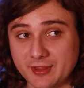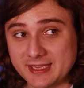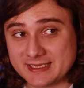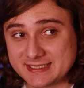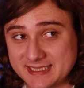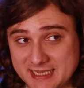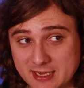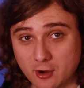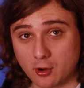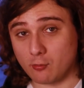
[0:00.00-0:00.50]

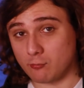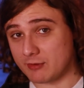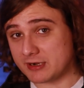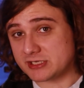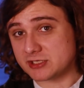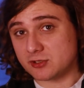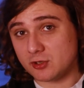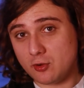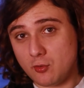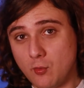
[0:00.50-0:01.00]
There's the
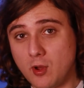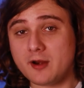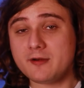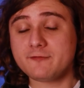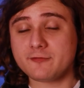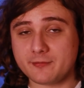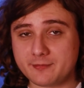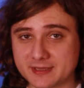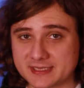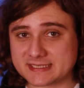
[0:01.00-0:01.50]
original
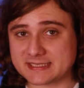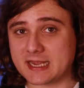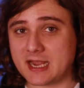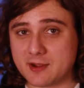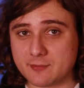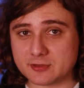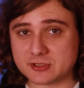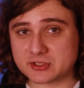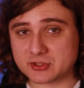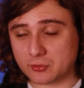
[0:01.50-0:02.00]
one from the
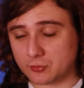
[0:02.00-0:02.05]
Skyward